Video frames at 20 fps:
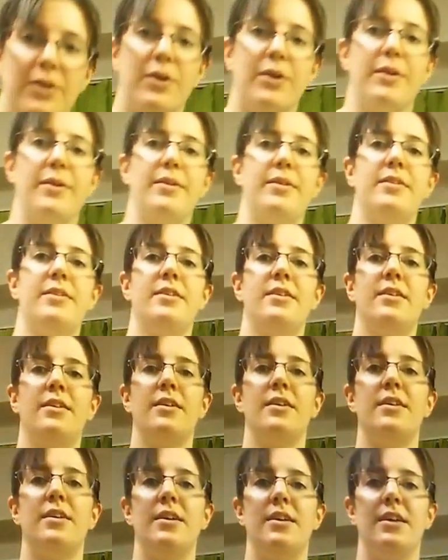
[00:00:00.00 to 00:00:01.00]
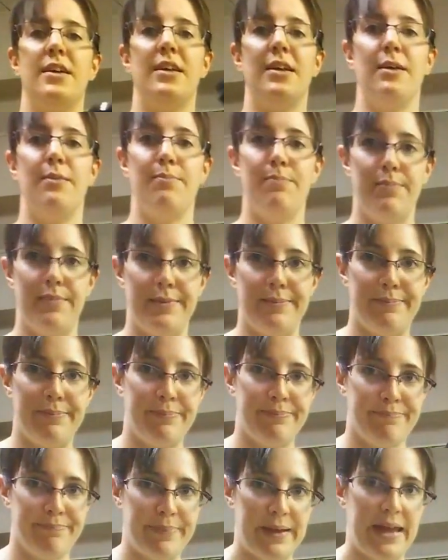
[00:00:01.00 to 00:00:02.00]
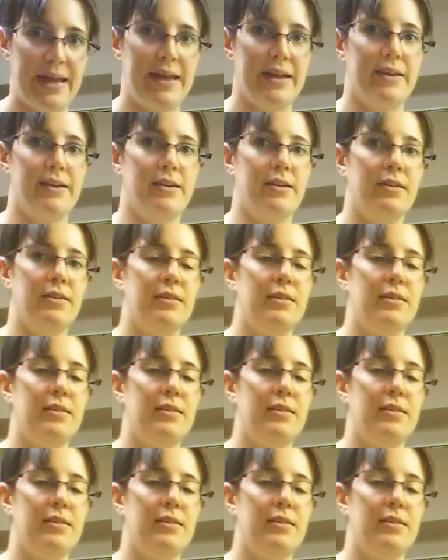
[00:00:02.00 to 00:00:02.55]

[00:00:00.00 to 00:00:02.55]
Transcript: got my mm, pan,